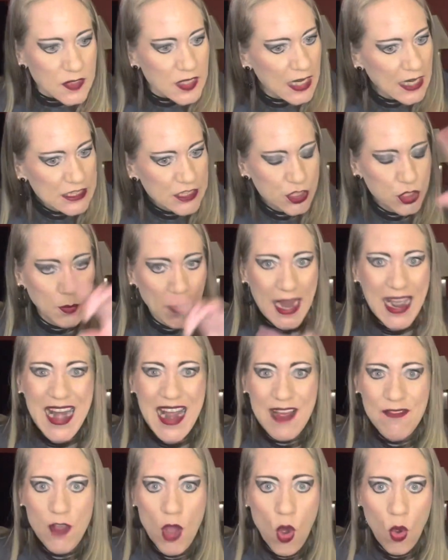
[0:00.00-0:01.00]
And so we got to
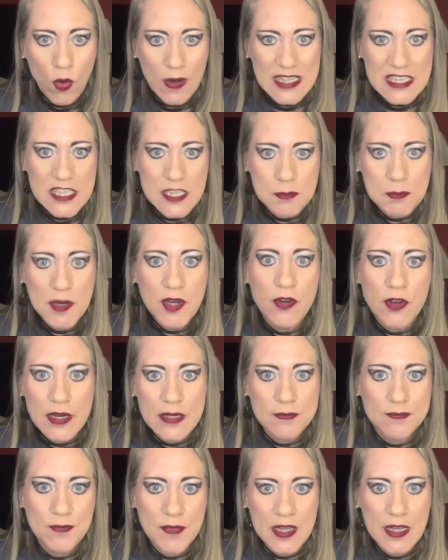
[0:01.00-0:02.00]
have the Holy
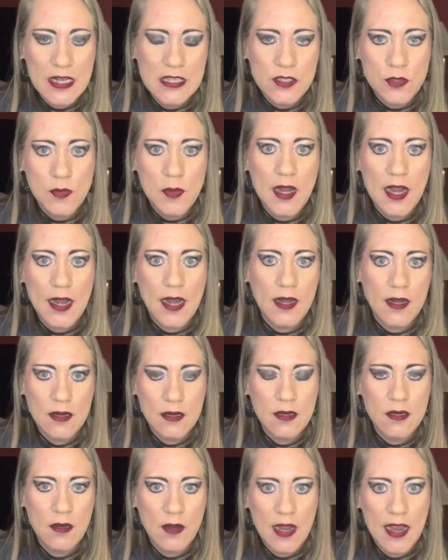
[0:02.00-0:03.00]
Spirit. That's right.
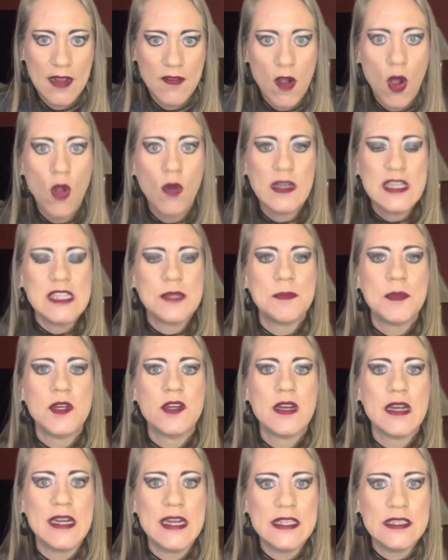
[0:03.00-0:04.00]
Okay, the Holy
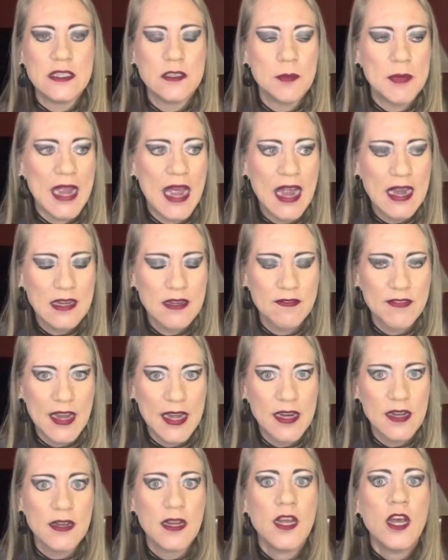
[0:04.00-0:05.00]
Spirit needs to be
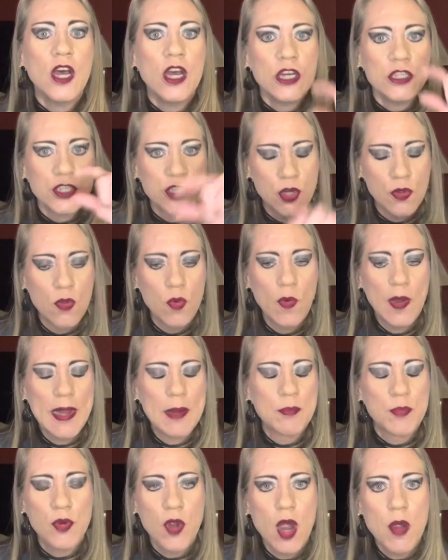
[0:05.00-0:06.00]
activated so that we
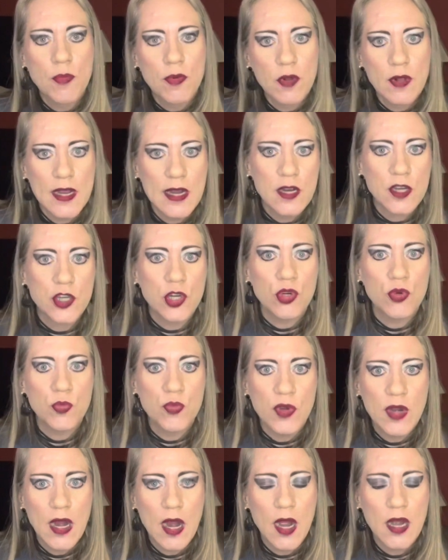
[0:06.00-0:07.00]
can properly
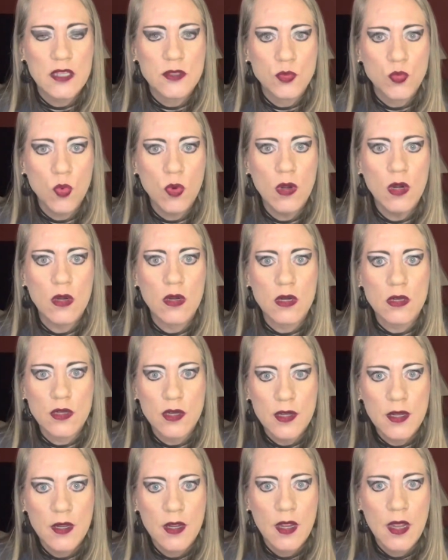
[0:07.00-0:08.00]
interpret God's
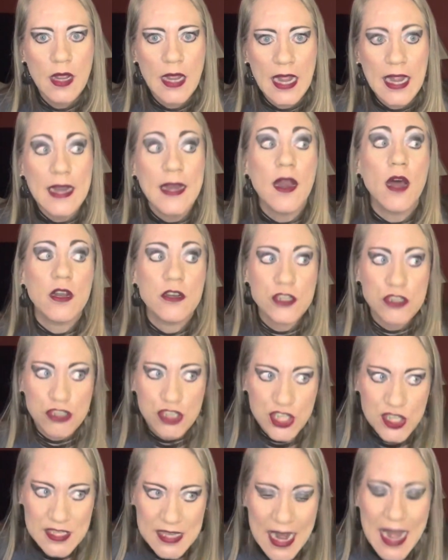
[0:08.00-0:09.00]
Word and
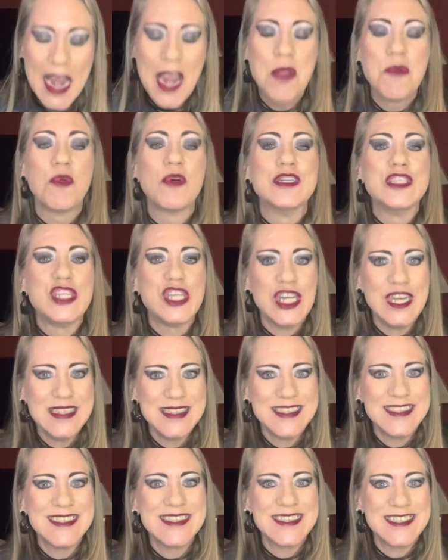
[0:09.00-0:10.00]
understand what
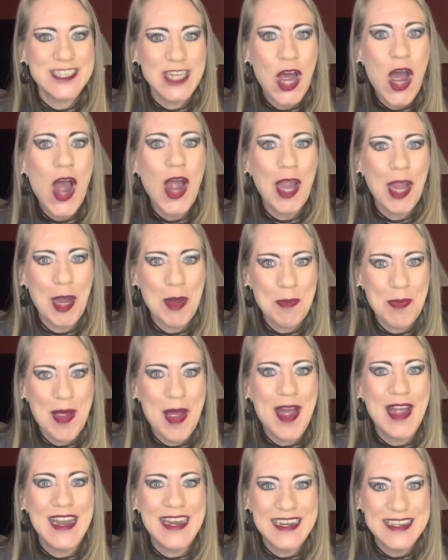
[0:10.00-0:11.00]
Jesus is talking
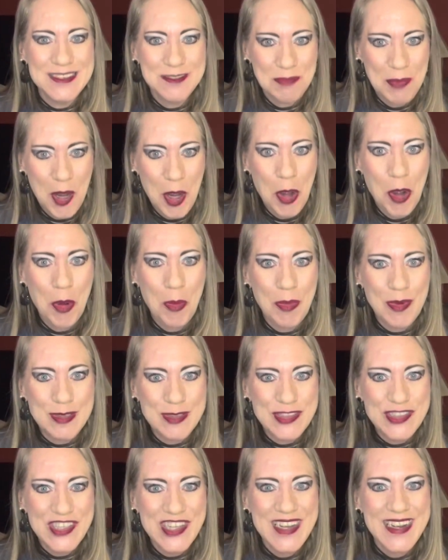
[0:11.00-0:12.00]
about in his
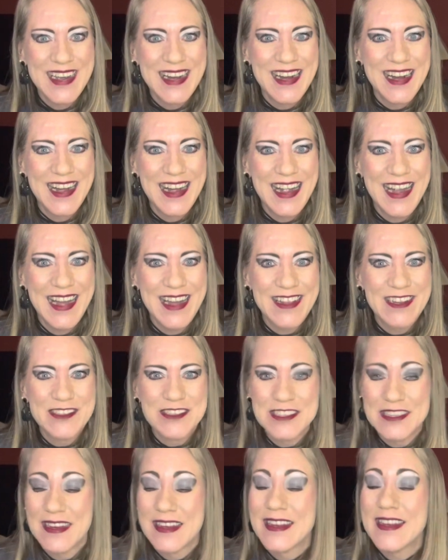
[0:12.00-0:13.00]
parables. All right,
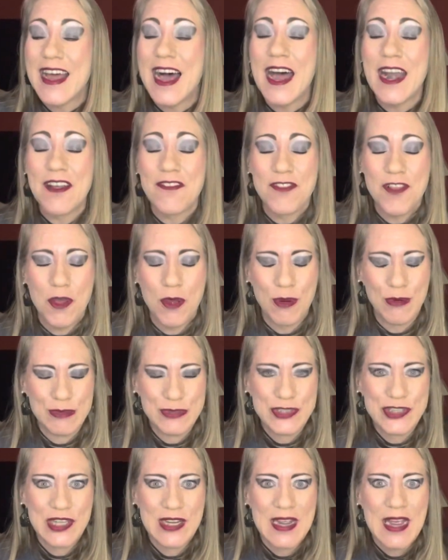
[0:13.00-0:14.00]
there's a lot of
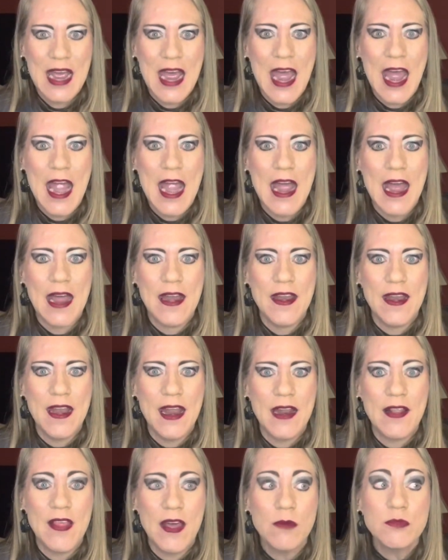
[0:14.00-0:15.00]
those. And,
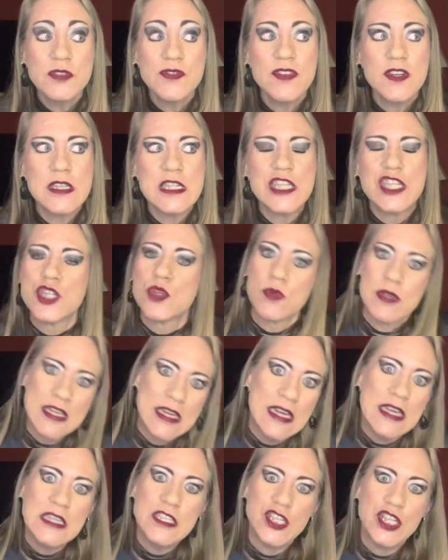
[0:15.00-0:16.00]
and that was very
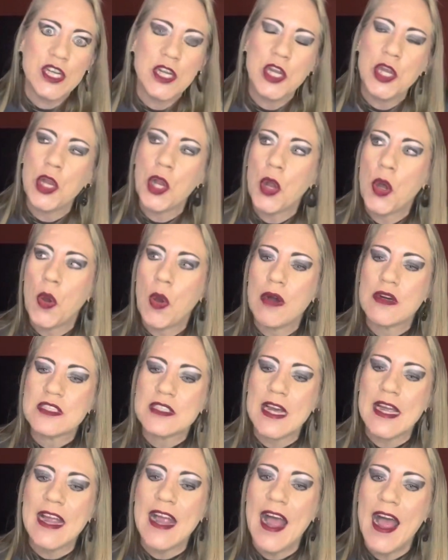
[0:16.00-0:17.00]
strategic, you know. I was
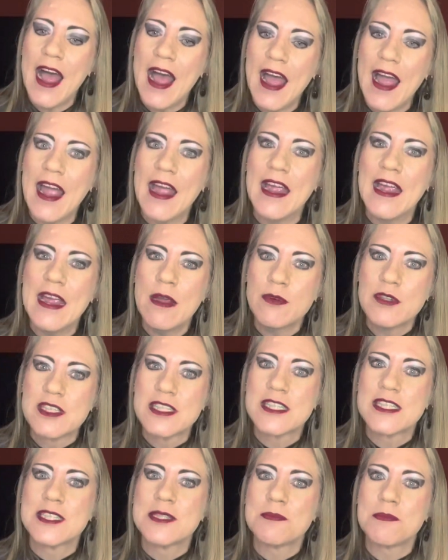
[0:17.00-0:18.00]
like, hey, he was
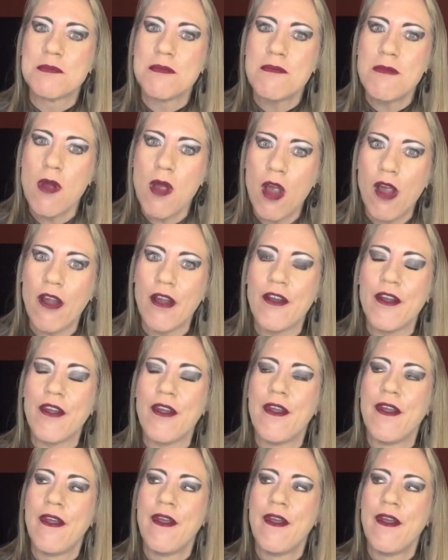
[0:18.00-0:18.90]
smart.